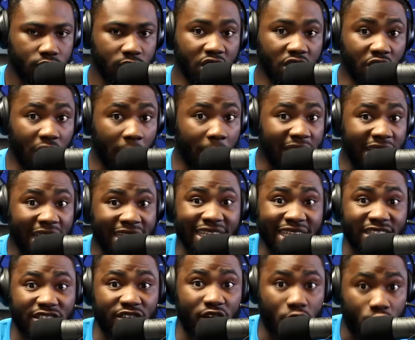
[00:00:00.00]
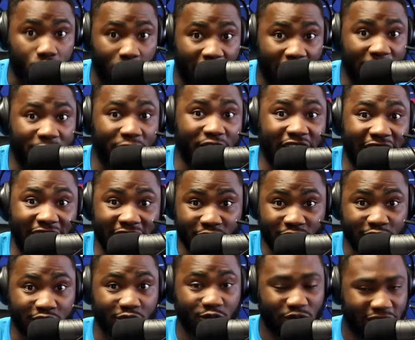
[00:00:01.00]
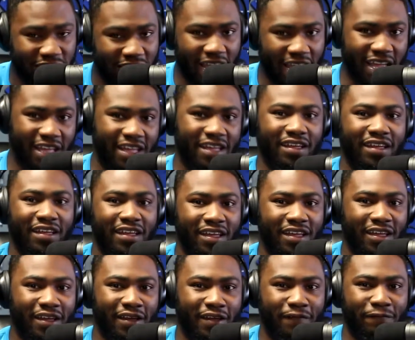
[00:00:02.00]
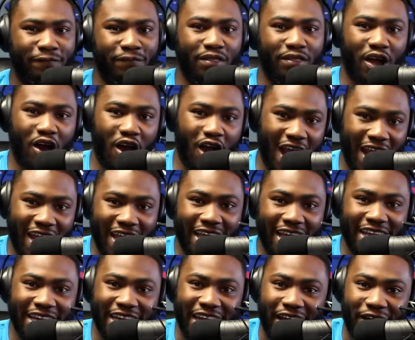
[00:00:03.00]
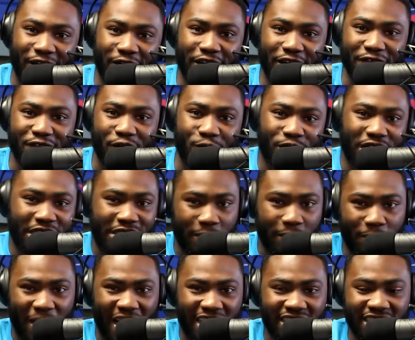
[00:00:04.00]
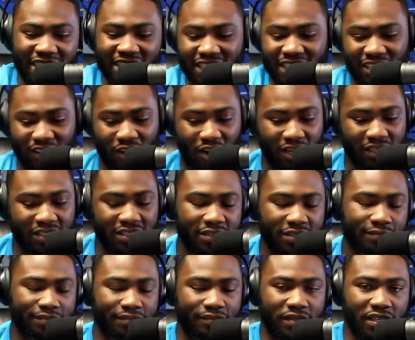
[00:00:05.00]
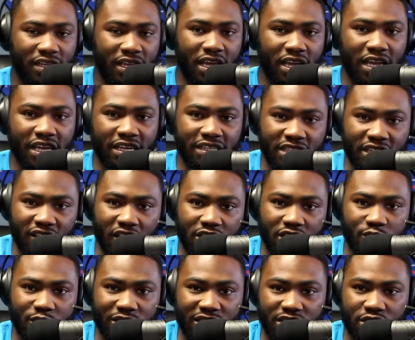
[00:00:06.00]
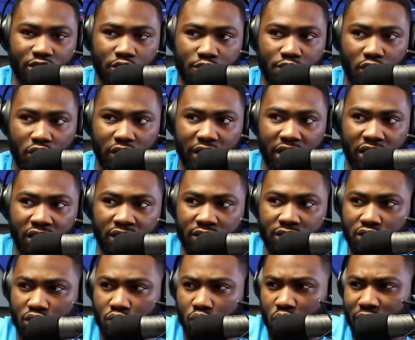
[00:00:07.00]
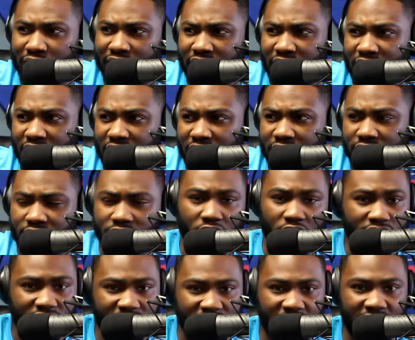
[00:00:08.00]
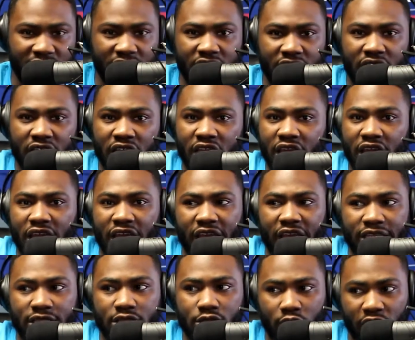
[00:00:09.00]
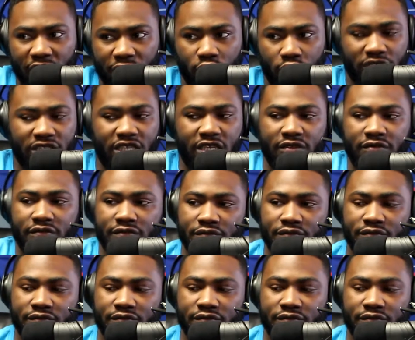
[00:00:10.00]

You know how many things have to go right for the Eagles to win that? All right, now if I want to jump back to the Seahawks went to the Super Bowl in 2013 and 2014.